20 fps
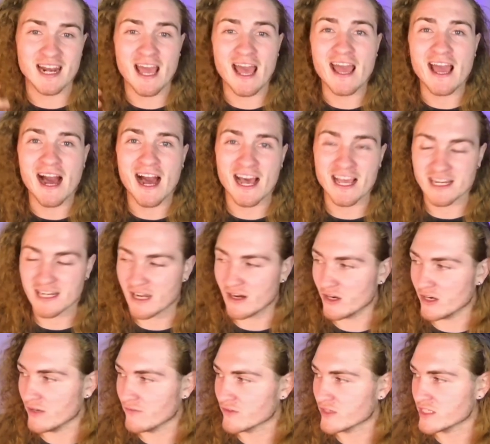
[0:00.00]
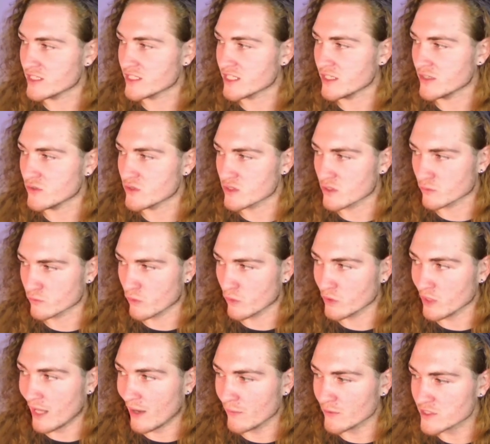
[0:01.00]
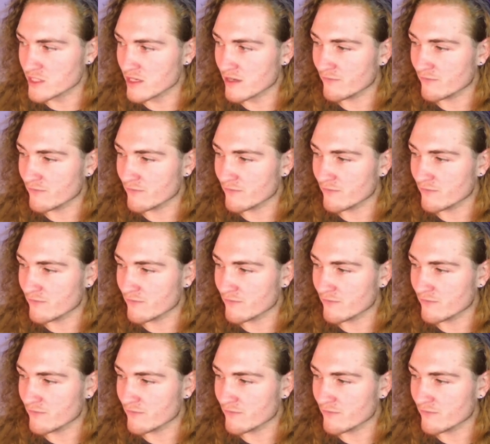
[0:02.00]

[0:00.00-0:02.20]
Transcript: A I narrative continues to roll out.